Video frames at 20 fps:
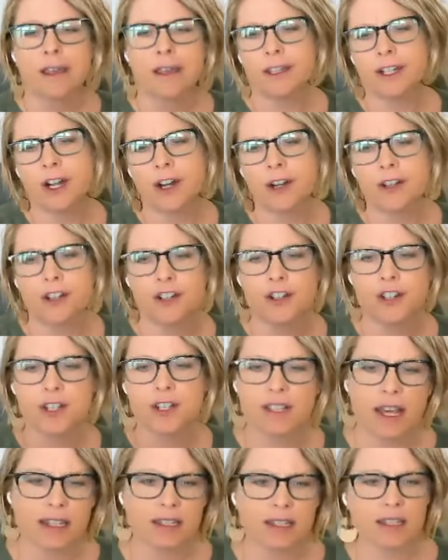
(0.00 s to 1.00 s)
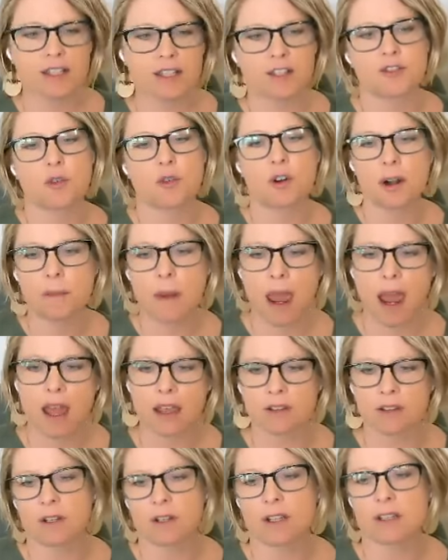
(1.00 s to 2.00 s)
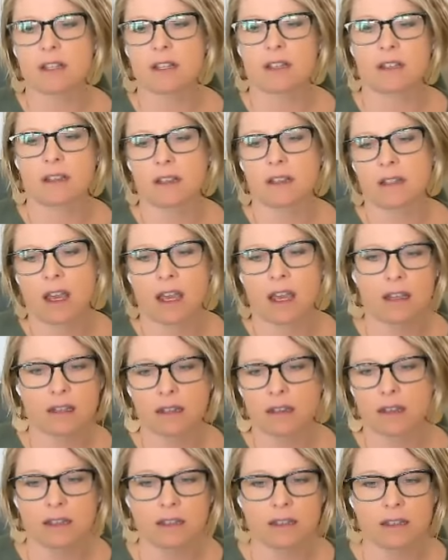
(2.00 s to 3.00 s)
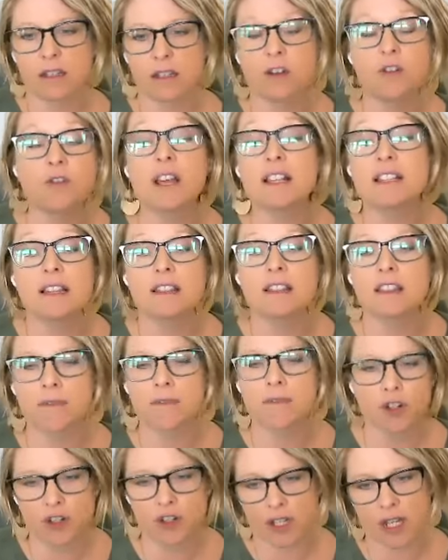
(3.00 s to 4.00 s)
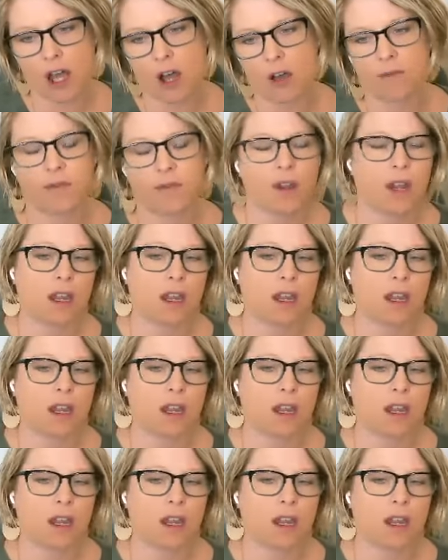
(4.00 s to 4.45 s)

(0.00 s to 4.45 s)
you know, you're just like this doormat who doesn't love yourself